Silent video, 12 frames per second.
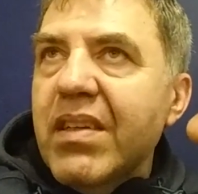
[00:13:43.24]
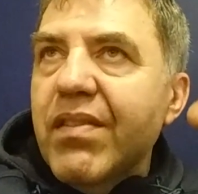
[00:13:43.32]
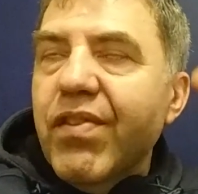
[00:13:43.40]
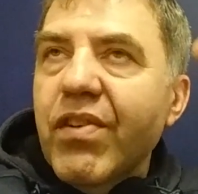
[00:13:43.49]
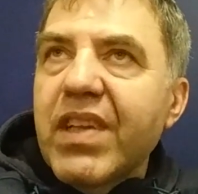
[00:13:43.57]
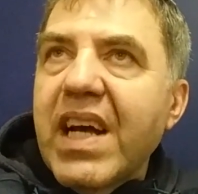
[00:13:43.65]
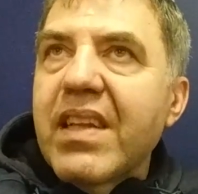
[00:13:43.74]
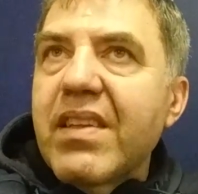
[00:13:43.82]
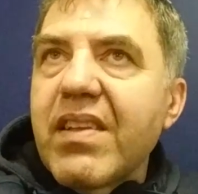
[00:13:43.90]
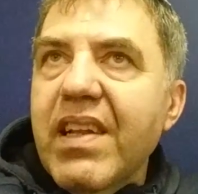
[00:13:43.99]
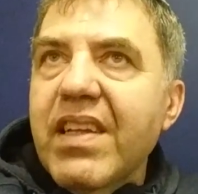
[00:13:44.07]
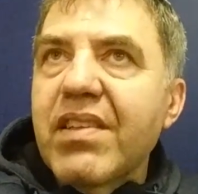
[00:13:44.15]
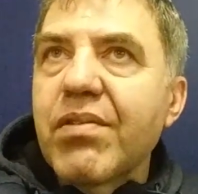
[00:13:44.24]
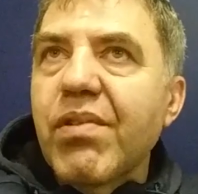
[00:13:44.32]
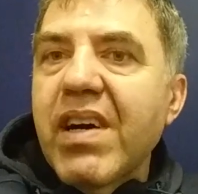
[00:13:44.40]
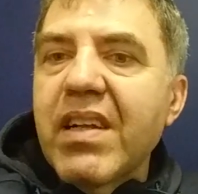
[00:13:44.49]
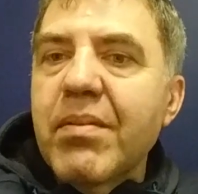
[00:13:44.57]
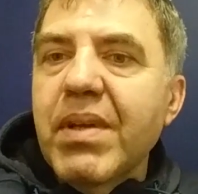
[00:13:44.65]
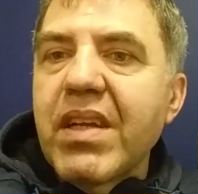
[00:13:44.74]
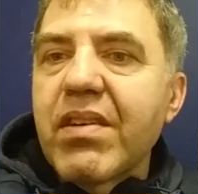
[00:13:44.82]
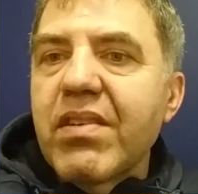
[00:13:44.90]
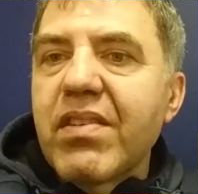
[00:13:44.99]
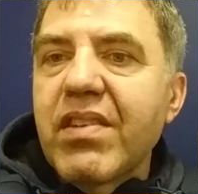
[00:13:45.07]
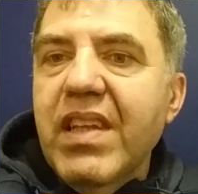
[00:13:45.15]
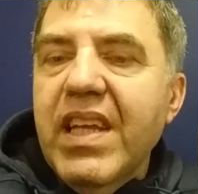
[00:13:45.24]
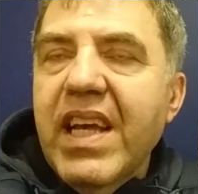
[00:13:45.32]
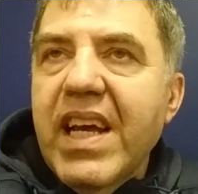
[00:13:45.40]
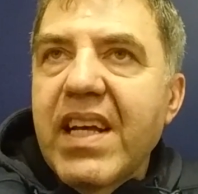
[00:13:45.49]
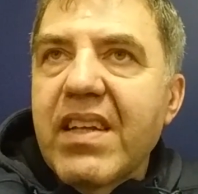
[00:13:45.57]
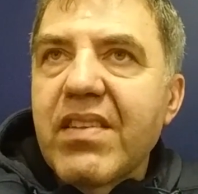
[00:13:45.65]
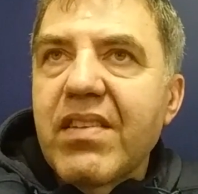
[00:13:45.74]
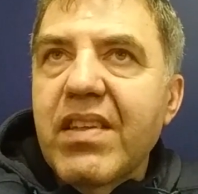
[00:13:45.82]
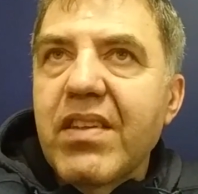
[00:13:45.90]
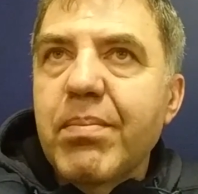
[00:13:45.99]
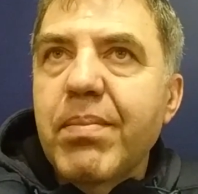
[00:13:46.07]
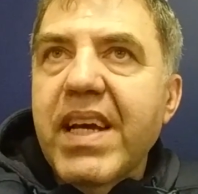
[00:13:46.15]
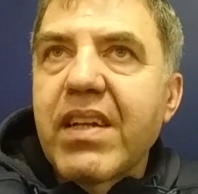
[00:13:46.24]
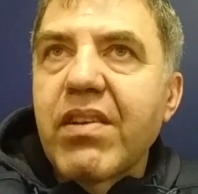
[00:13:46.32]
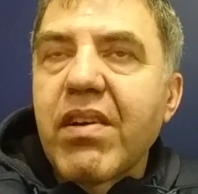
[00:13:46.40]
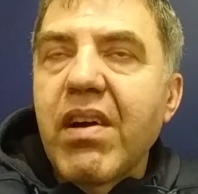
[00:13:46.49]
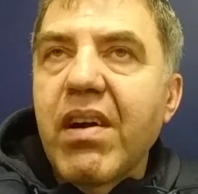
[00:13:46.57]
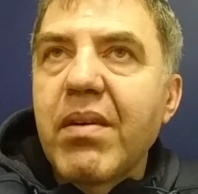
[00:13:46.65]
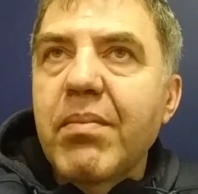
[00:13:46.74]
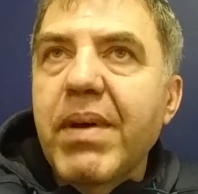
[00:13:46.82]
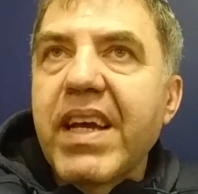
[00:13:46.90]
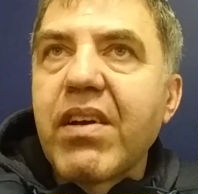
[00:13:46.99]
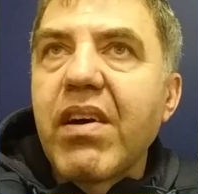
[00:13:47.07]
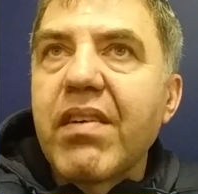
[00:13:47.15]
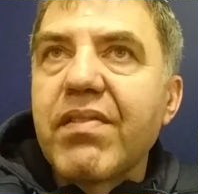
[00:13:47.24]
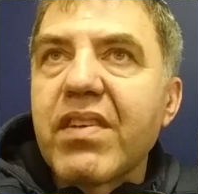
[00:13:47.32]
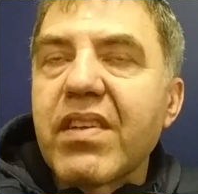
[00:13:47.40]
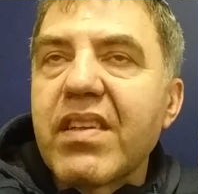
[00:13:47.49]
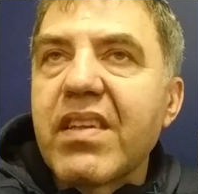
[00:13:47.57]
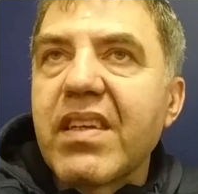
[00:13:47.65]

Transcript: for that little one, because he has his back covered.